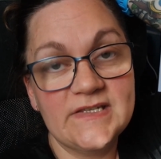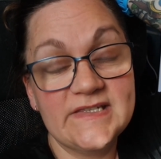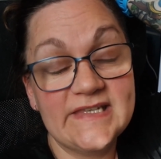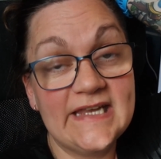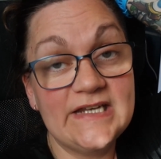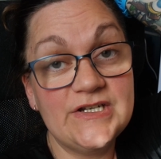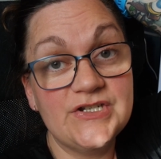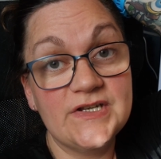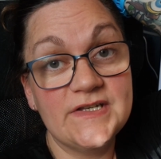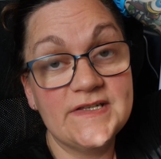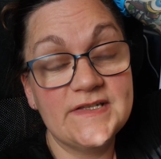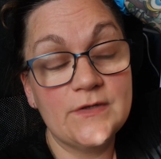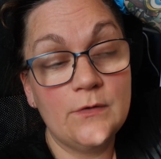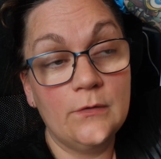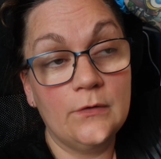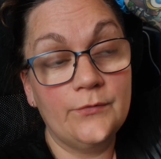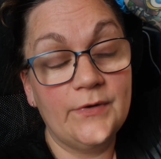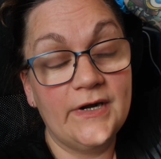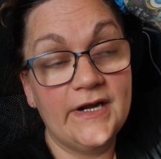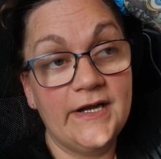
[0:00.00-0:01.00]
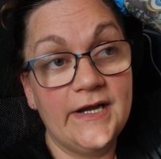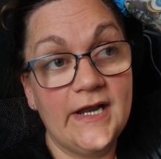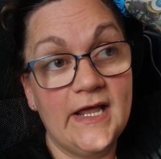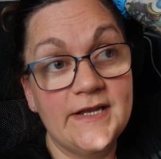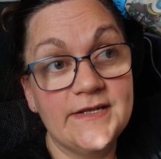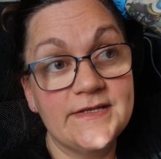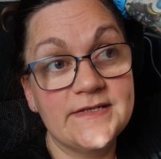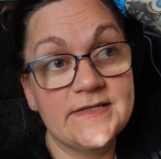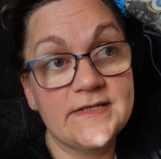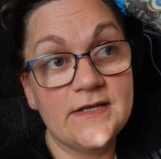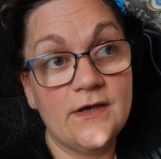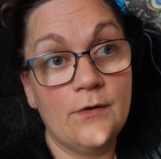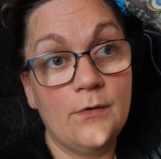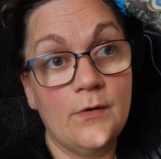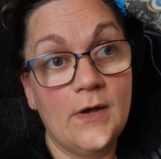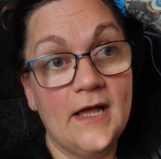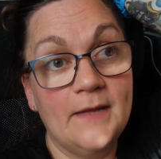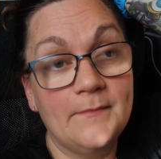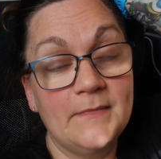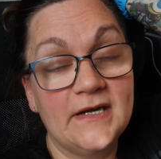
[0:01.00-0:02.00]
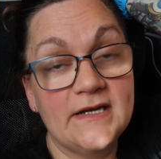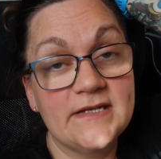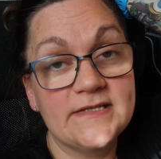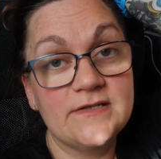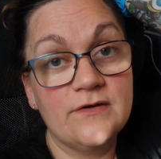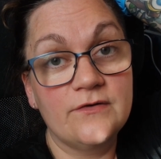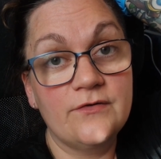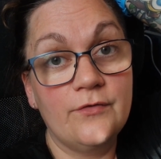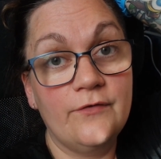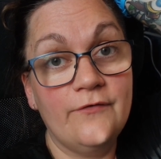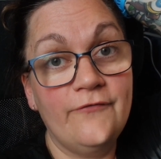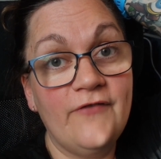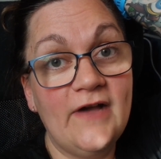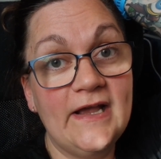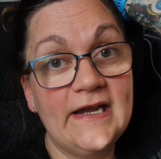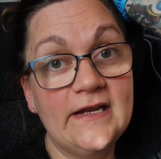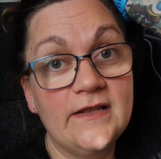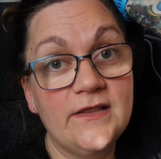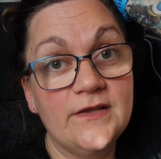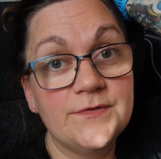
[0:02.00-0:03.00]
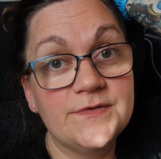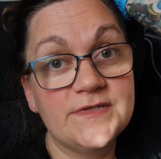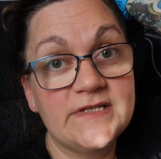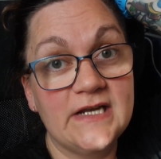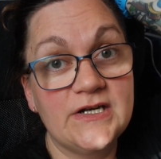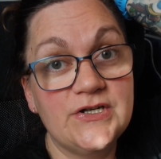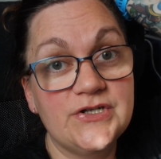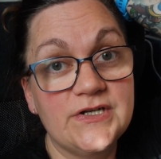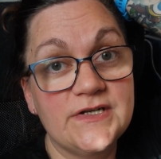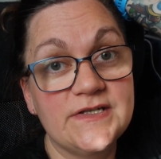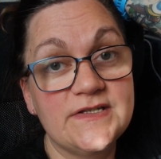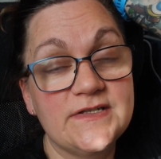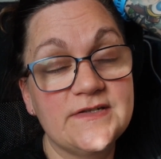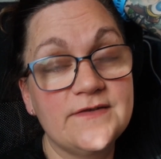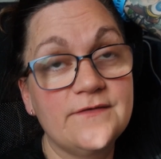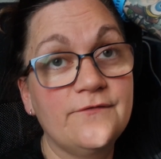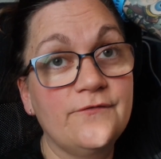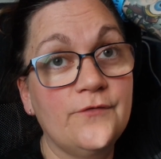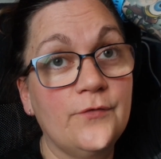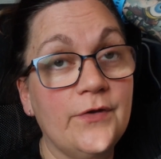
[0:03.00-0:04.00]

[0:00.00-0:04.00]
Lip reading: sketches already done, so I'm gonna start refining those sketches